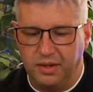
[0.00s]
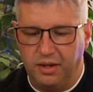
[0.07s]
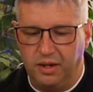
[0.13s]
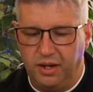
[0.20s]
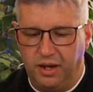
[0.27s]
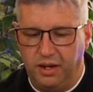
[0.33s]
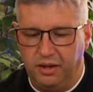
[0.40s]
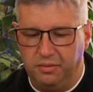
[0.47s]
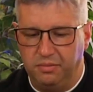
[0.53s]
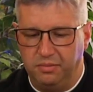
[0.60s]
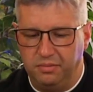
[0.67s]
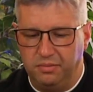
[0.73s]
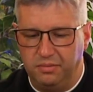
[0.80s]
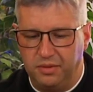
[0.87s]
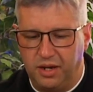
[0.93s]

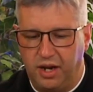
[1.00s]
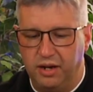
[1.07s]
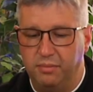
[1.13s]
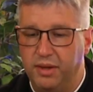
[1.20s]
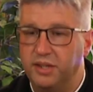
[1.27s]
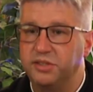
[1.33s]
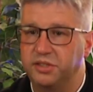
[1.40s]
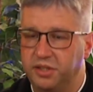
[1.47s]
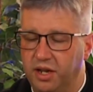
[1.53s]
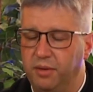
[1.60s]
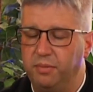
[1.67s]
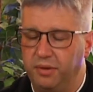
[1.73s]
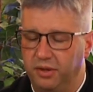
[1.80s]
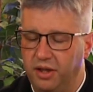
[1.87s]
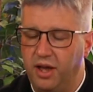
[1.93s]
of messed
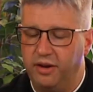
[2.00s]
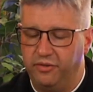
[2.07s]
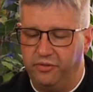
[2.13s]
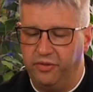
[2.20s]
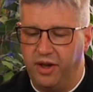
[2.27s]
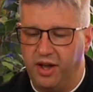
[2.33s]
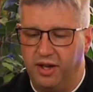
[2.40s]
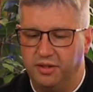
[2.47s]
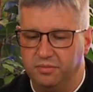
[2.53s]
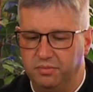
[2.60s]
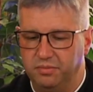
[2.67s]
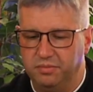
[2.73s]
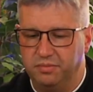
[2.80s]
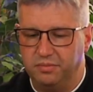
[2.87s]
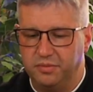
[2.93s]
up a lot of
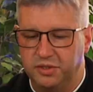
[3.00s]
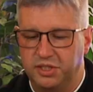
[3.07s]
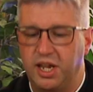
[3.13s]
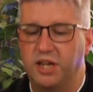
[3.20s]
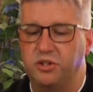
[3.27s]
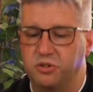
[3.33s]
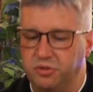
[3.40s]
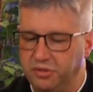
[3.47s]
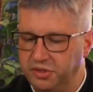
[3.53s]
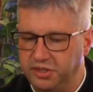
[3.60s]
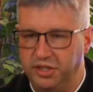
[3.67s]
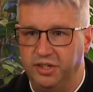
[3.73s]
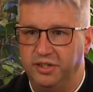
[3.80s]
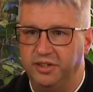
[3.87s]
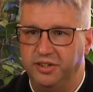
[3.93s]
schedules
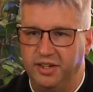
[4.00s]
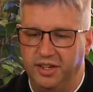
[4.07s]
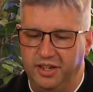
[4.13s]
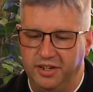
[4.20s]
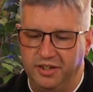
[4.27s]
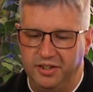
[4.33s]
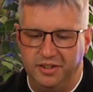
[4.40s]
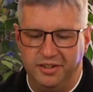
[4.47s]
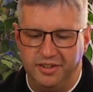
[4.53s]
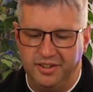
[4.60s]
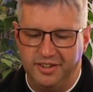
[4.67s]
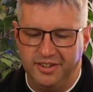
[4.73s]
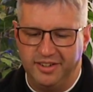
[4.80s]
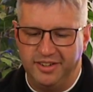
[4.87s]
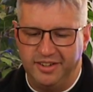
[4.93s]
in
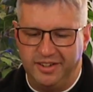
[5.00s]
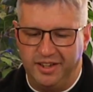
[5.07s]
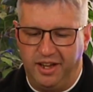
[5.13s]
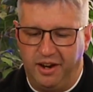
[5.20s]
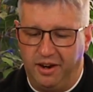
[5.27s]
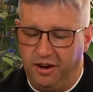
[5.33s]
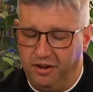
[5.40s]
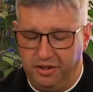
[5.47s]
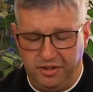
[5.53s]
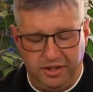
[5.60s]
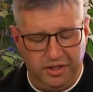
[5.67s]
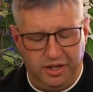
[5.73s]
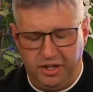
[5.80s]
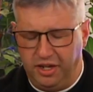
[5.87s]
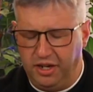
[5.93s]

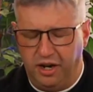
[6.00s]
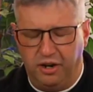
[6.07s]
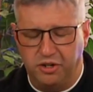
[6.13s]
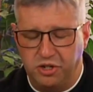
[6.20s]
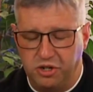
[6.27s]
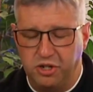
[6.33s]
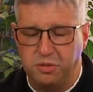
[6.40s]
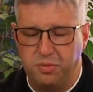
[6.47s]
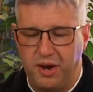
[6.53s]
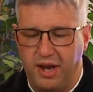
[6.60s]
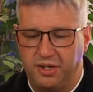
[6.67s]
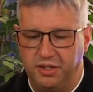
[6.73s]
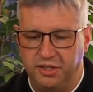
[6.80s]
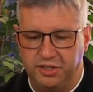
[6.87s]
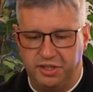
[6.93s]
our church
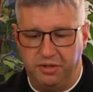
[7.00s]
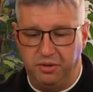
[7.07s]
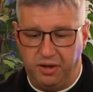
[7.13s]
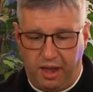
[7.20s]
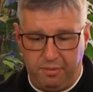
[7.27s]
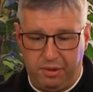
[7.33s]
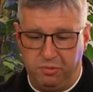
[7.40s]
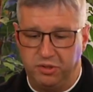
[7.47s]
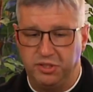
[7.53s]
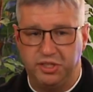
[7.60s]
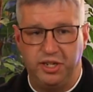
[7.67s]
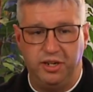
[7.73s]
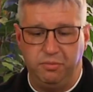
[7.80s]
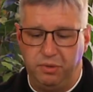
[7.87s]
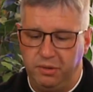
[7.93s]
practice. And I mean, we're
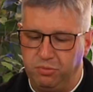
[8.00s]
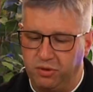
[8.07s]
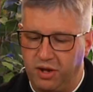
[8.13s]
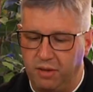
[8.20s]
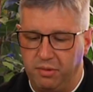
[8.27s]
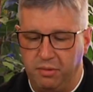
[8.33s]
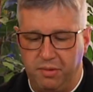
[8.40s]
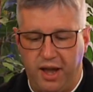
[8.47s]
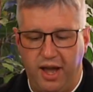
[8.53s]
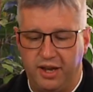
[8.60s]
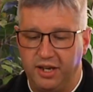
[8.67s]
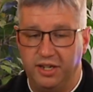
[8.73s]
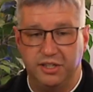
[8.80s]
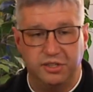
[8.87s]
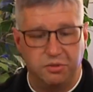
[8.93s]
seeing people coming back,
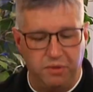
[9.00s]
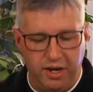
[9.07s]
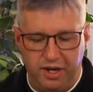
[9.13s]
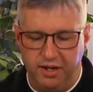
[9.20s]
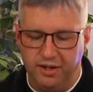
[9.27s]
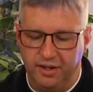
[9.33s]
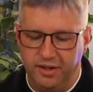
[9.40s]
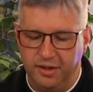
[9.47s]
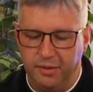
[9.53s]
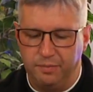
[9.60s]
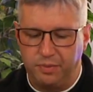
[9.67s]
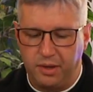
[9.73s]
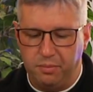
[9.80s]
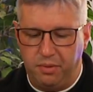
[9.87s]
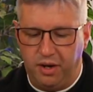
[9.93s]
and it's great.
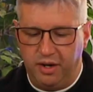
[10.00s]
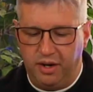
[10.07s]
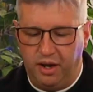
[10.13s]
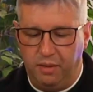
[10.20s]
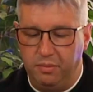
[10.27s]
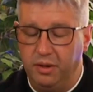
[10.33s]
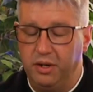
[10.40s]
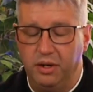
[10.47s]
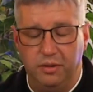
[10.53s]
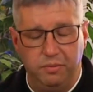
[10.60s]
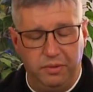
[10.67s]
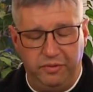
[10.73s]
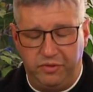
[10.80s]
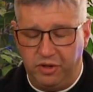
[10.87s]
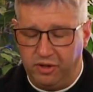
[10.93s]
But
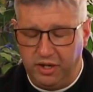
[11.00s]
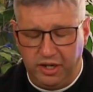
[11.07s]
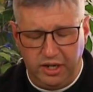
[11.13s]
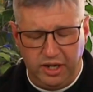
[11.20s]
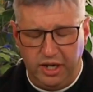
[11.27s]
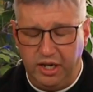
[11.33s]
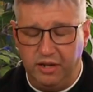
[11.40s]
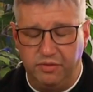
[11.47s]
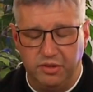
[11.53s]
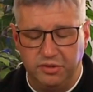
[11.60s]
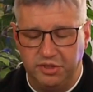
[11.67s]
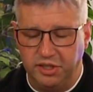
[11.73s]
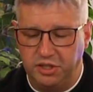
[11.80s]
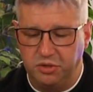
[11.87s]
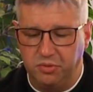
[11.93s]
if you're in any of those
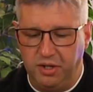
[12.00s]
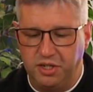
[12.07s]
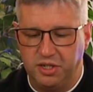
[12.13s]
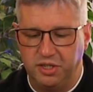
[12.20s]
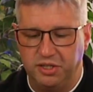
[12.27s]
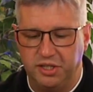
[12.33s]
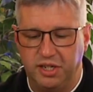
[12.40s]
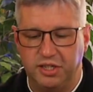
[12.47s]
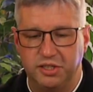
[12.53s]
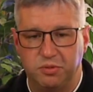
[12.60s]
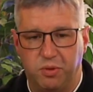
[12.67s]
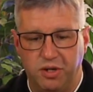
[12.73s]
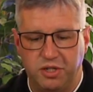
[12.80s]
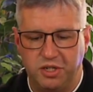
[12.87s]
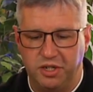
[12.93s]
situations, I just
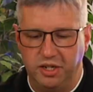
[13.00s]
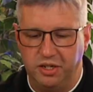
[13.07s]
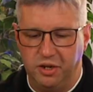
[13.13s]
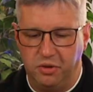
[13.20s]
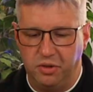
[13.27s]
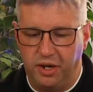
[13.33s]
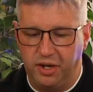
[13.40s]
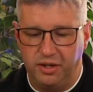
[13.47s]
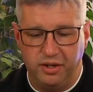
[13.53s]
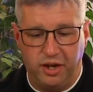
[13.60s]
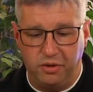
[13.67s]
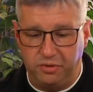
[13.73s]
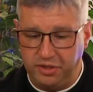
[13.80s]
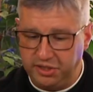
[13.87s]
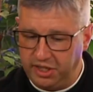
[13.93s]
want you to know, like, not
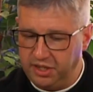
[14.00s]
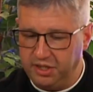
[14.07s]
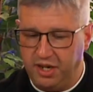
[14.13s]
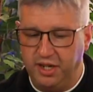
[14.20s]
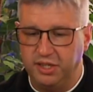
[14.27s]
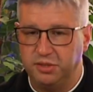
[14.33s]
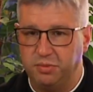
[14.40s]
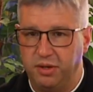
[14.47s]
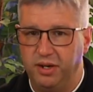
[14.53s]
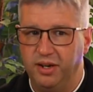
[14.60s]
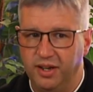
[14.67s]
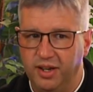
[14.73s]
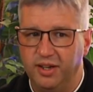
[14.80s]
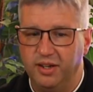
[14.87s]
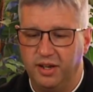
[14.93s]
only St. Titus, but
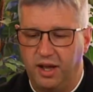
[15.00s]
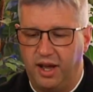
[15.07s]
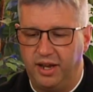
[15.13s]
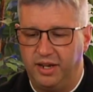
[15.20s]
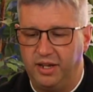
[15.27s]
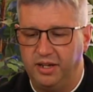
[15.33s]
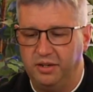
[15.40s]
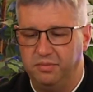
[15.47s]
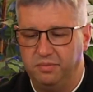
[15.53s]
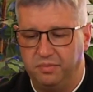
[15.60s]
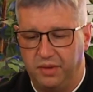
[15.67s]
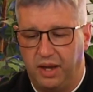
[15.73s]
I can